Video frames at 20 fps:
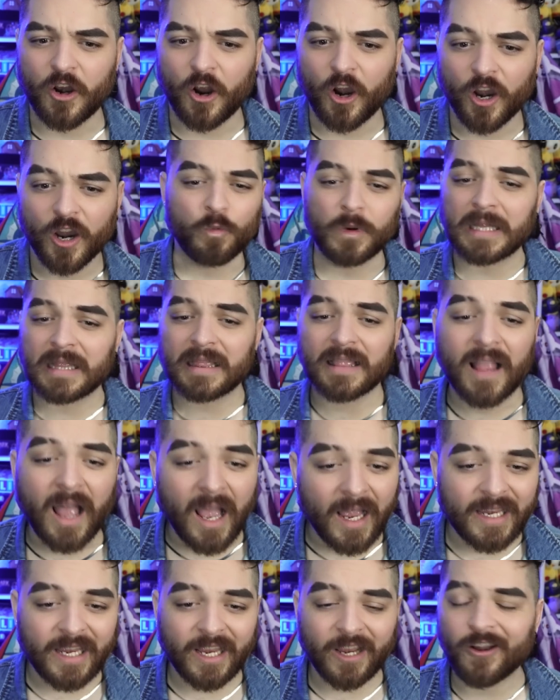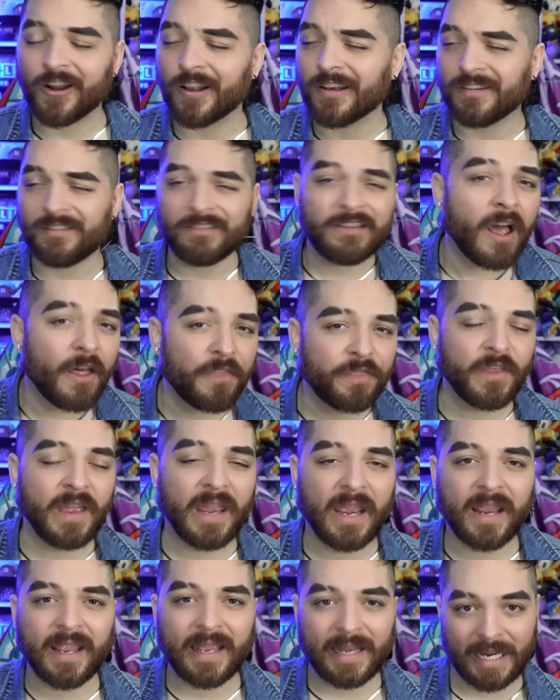are relying on
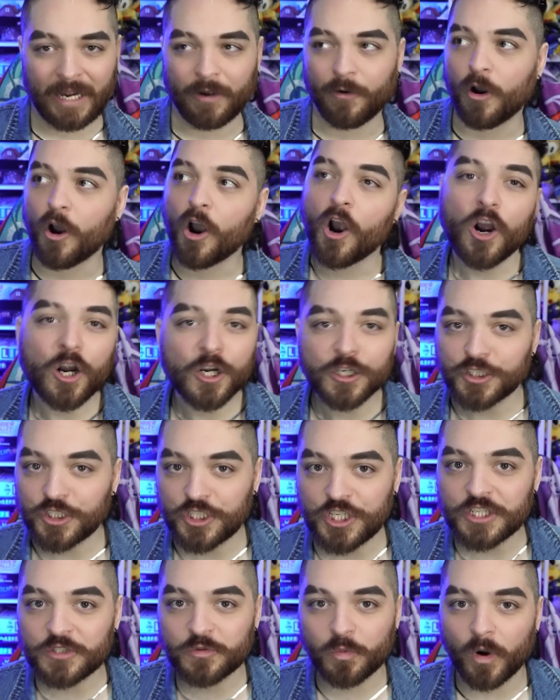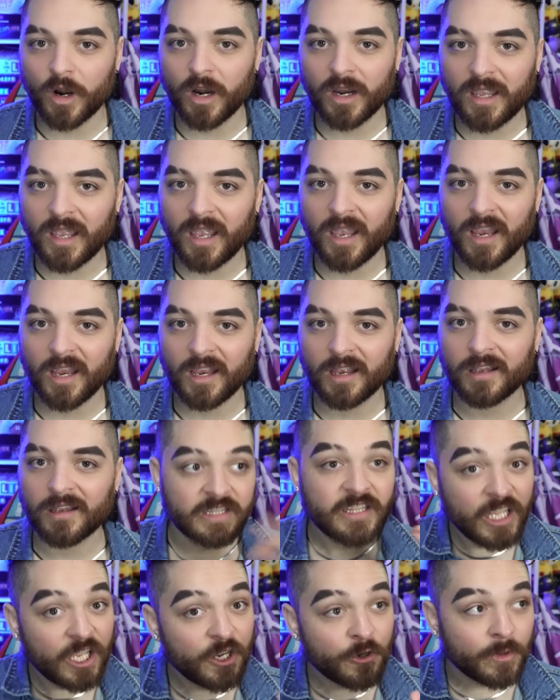nothing and how hard she's working.
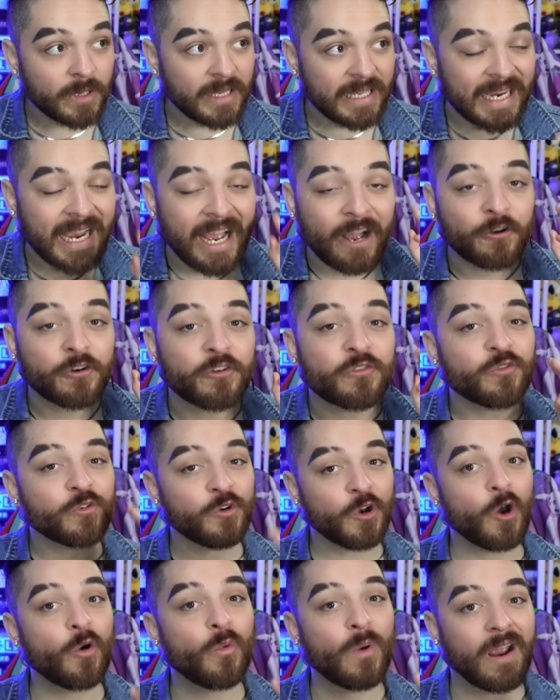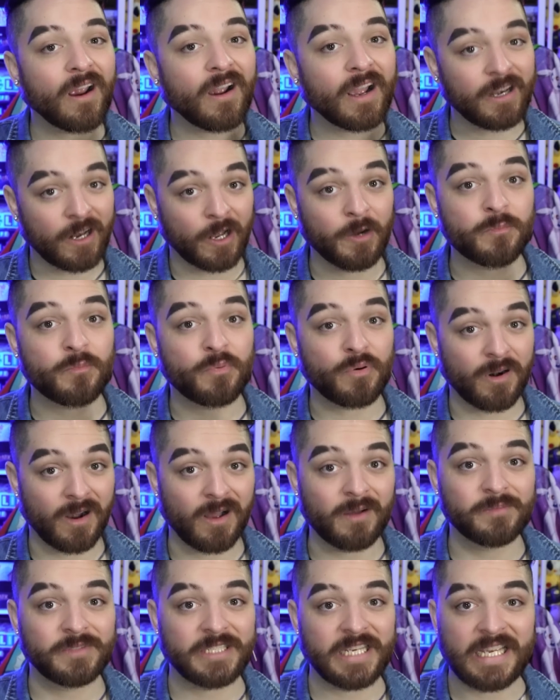Literally out of nowhere and on
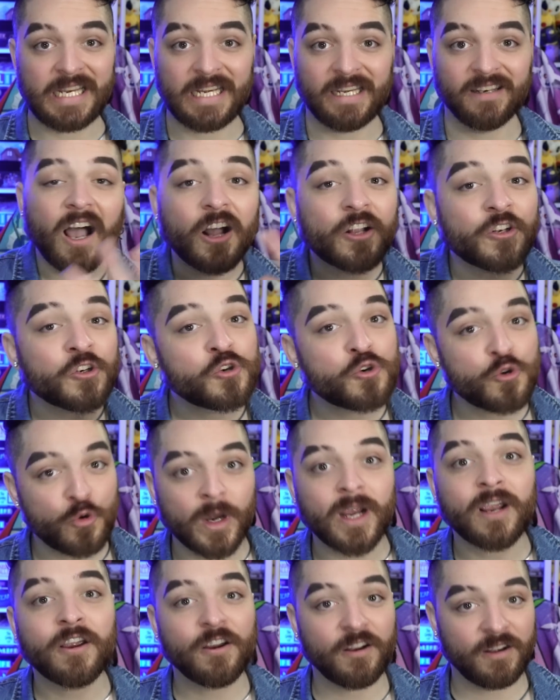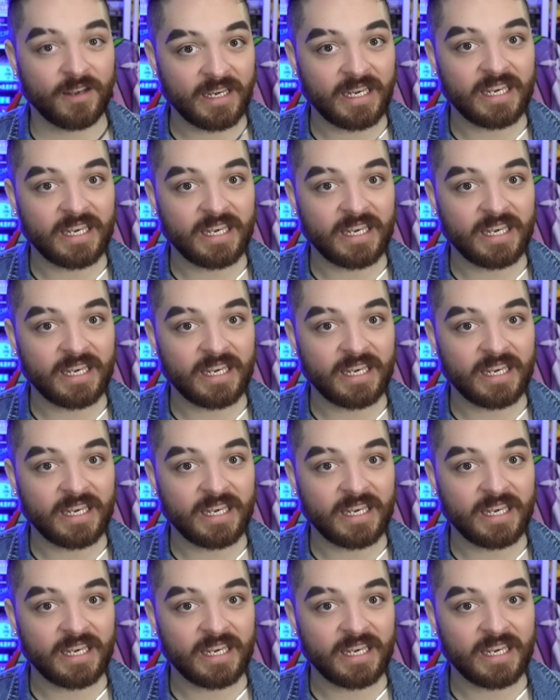unprompted, untriggered